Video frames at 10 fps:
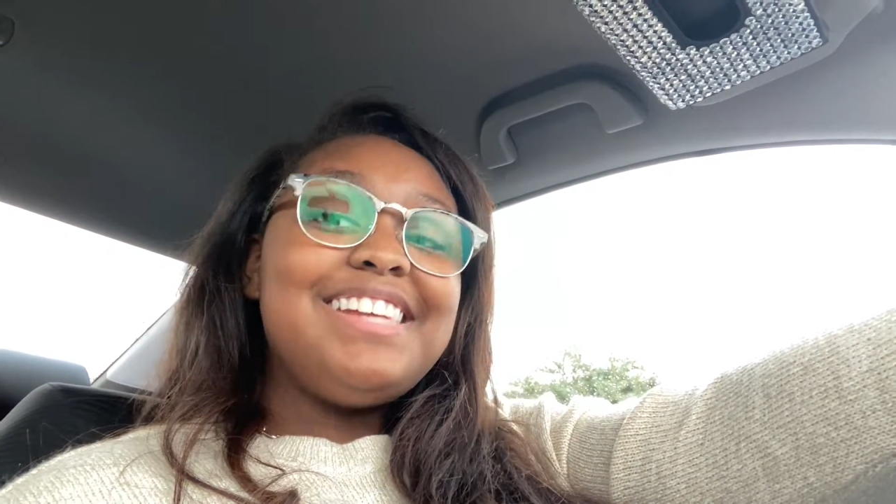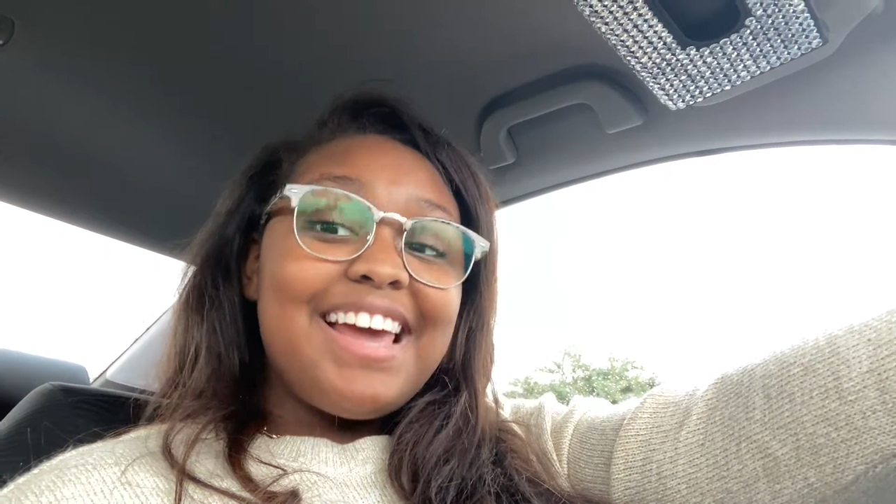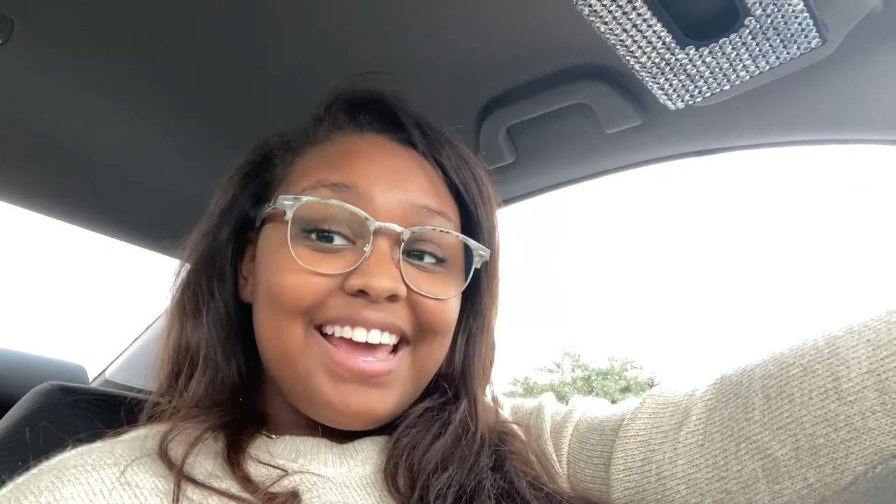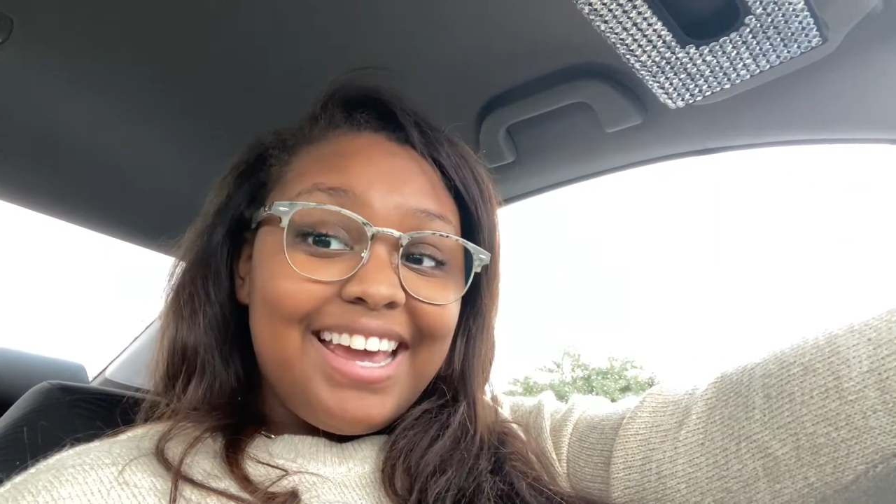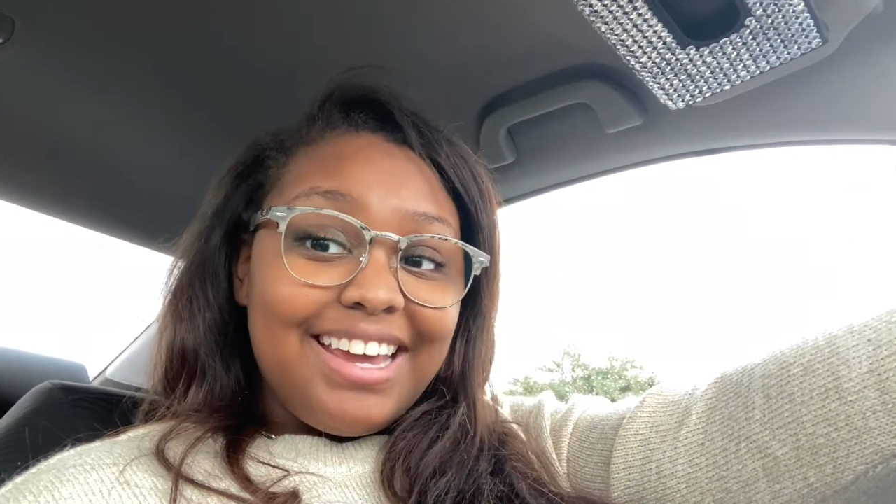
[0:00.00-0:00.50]

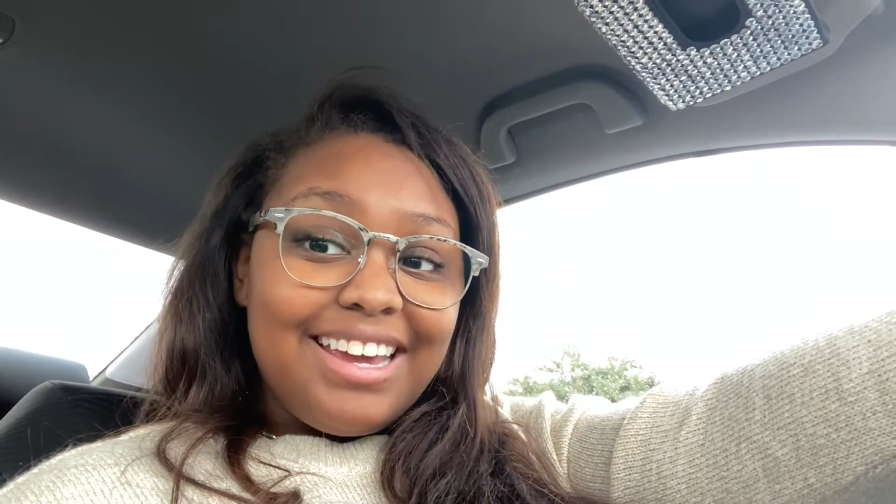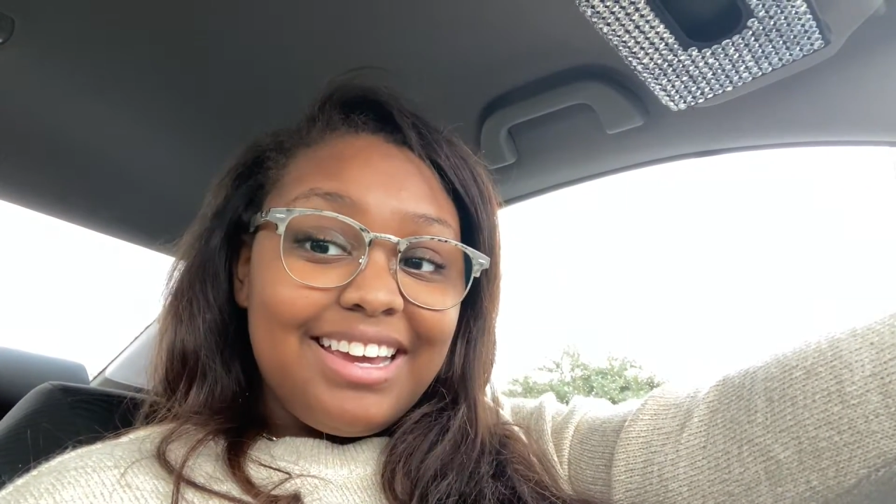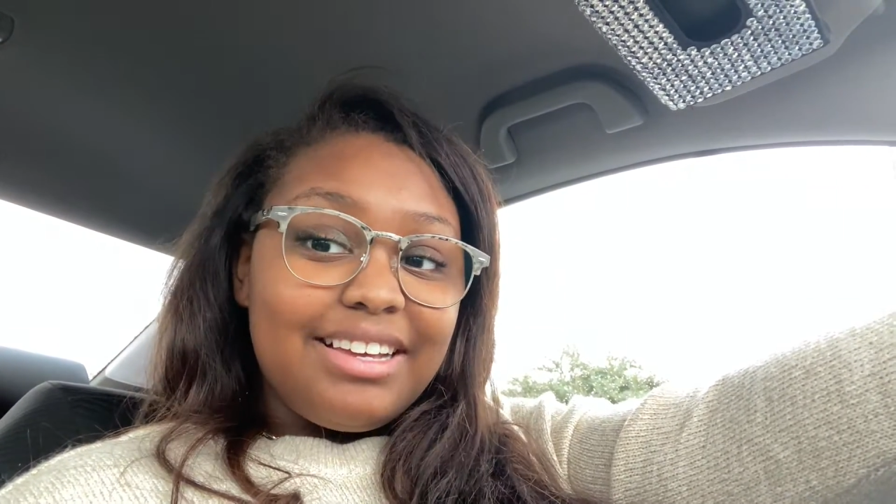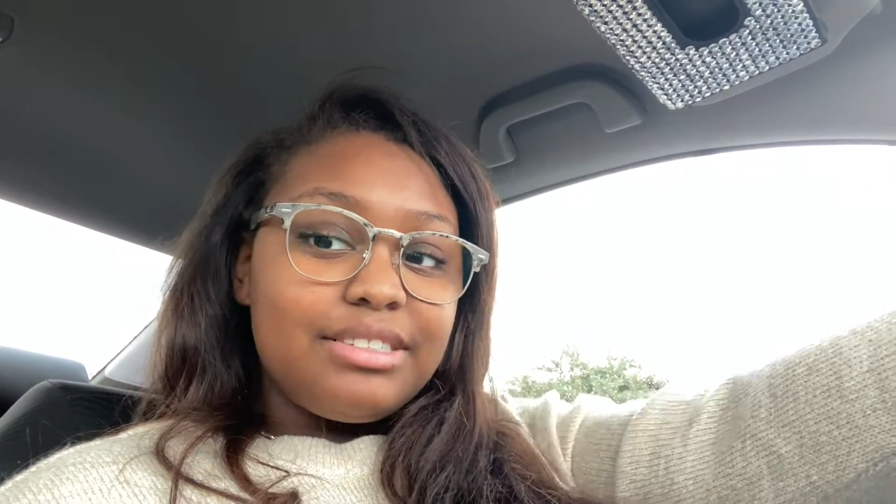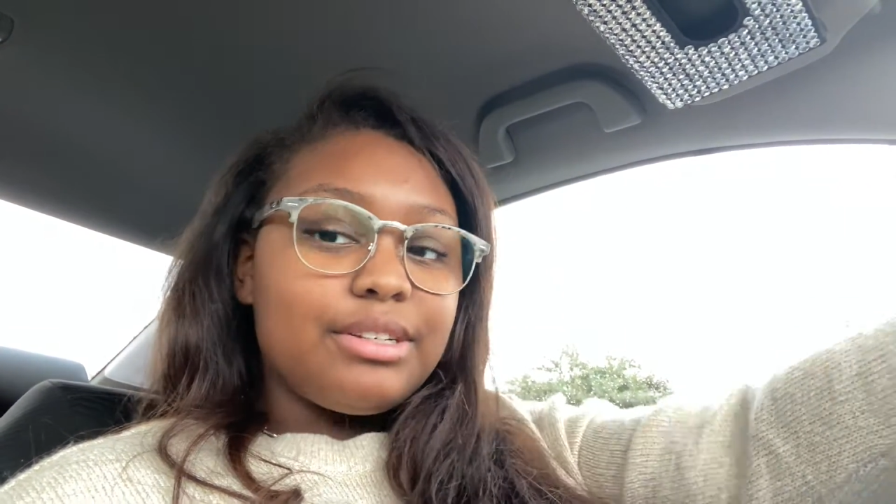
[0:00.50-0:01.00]

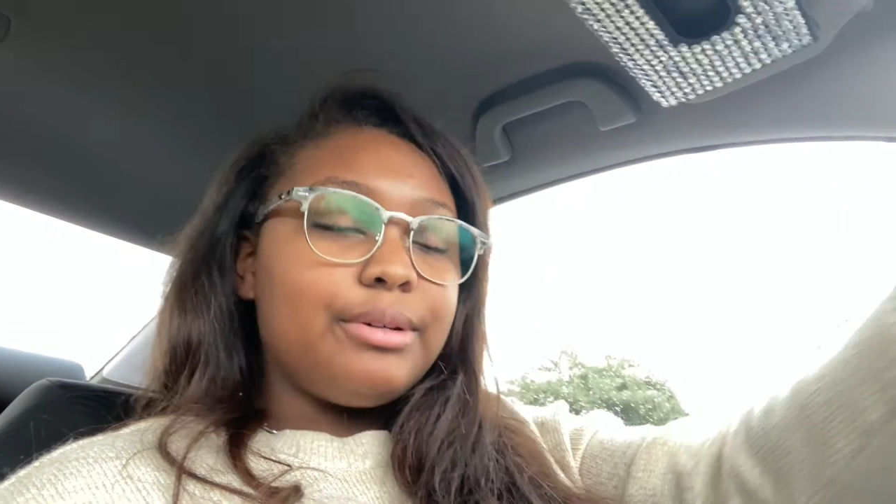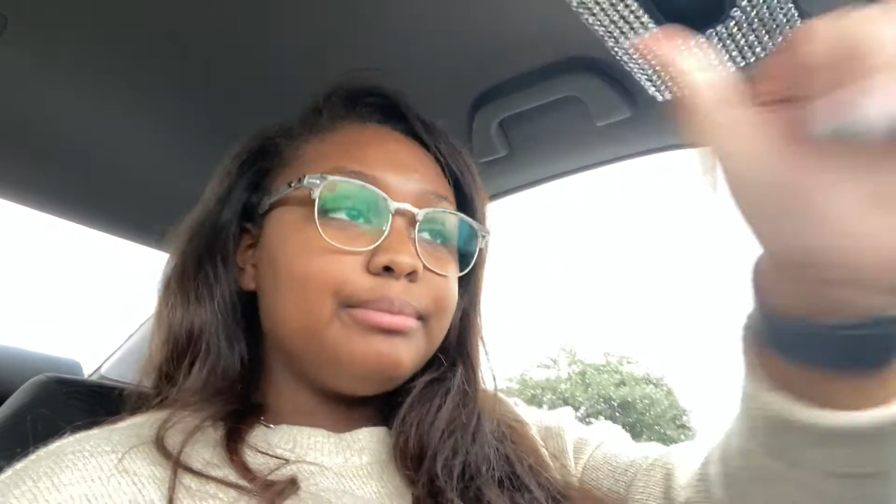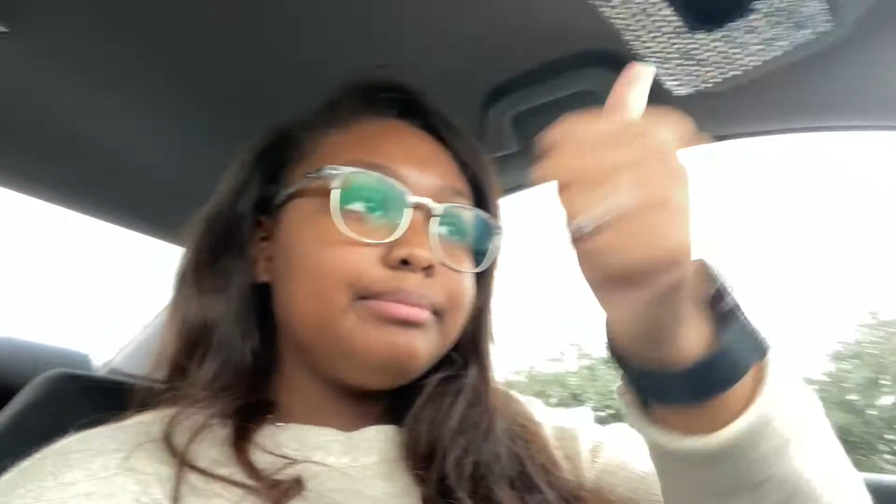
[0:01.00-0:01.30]
day. So